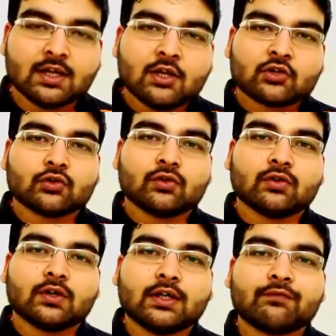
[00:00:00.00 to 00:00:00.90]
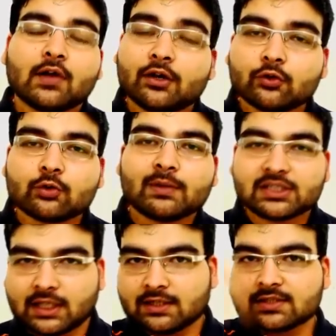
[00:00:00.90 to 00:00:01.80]
So if you are new to my
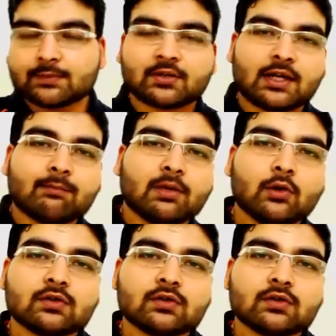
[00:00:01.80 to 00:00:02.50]
channel, subscribe below.